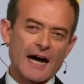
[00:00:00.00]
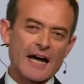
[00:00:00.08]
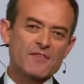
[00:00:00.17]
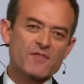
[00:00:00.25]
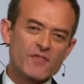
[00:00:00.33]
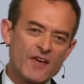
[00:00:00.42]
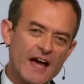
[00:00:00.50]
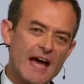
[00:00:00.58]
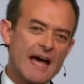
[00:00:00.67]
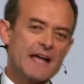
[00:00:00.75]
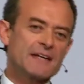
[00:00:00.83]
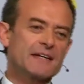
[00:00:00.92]
And
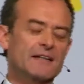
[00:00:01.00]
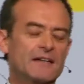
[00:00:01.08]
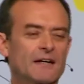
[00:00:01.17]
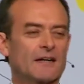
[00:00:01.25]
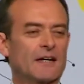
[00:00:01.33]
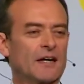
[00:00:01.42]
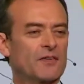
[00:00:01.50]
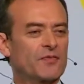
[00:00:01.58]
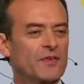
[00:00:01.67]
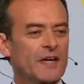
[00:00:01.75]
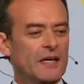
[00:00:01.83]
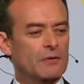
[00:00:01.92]
then, I
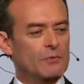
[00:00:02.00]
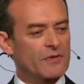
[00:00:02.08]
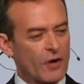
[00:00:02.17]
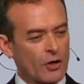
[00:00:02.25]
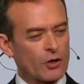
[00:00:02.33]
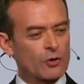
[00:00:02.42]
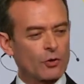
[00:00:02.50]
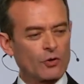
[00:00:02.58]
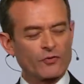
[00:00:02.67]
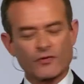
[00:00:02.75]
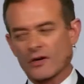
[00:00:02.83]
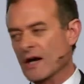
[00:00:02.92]
think, with our
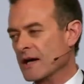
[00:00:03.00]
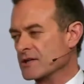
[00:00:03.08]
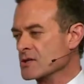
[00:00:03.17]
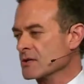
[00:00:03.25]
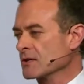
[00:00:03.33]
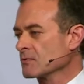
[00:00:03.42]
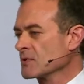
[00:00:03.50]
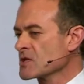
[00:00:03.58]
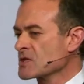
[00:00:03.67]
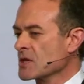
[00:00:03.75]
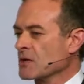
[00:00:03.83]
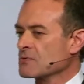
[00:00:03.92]
call for action, we
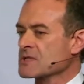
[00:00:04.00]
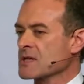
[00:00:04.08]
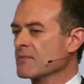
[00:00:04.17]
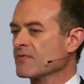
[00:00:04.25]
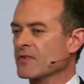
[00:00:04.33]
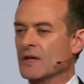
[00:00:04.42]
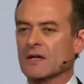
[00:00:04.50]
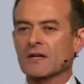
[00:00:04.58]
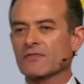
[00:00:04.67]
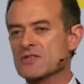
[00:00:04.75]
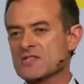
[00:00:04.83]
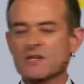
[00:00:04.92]
saw something
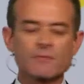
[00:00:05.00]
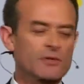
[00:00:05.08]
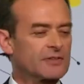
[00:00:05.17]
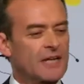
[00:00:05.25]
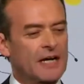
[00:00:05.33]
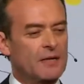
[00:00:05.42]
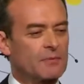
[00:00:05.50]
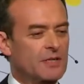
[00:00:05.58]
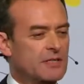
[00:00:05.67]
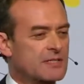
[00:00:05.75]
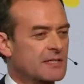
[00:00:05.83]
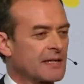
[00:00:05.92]
of a similar
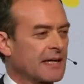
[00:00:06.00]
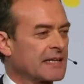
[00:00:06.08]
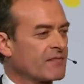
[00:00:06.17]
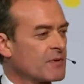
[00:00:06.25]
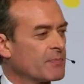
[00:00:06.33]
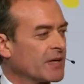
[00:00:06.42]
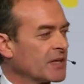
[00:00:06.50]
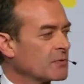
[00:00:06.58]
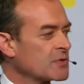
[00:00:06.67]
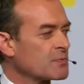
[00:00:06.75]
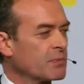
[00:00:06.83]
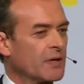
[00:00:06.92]
dynamics, like everybody
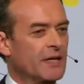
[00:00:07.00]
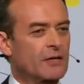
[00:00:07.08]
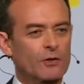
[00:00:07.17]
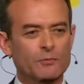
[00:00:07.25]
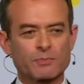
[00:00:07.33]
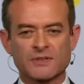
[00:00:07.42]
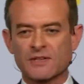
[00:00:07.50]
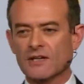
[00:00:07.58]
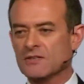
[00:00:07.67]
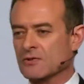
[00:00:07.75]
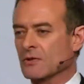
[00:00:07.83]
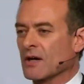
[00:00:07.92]
was playing hot
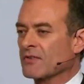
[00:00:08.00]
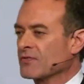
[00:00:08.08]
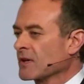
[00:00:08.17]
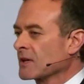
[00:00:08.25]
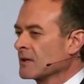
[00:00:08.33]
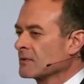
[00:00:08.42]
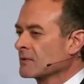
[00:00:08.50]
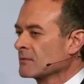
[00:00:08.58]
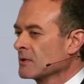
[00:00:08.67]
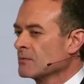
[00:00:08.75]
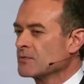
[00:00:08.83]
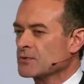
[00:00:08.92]
potato, I think, in the
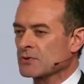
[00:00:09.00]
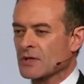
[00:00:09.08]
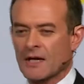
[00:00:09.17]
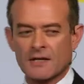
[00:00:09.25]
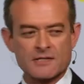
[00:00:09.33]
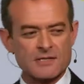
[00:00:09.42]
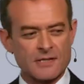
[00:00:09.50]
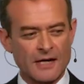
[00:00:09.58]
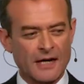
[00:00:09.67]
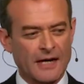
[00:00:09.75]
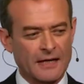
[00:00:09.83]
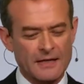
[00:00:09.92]
room today,
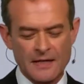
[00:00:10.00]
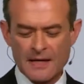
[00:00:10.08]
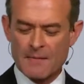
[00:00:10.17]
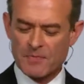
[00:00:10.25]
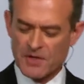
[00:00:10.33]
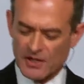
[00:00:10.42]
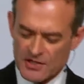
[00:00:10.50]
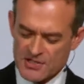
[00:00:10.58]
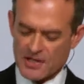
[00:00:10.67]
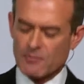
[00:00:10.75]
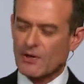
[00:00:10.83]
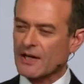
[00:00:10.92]
saying, you know,
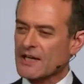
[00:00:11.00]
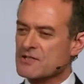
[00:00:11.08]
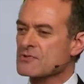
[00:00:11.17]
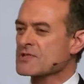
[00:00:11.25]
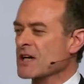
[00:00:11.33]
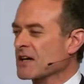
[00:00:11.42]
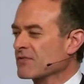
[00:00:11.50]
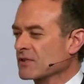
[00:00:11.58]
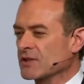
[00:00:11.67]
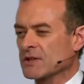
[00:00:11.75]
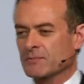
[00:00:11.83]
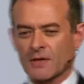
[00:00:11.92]
someone has to take the
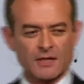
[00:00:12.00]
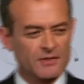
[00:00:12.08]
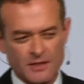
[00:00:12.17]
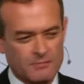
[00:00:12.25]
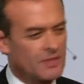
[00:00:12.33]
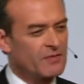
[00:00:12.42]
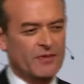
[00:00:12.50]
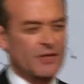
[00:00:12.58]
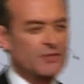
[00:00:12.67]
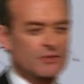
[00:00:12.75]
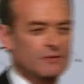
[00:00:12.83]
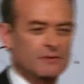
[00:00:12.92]
lead, but not me,
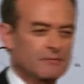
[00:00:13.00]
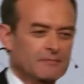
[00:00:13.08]
thank you.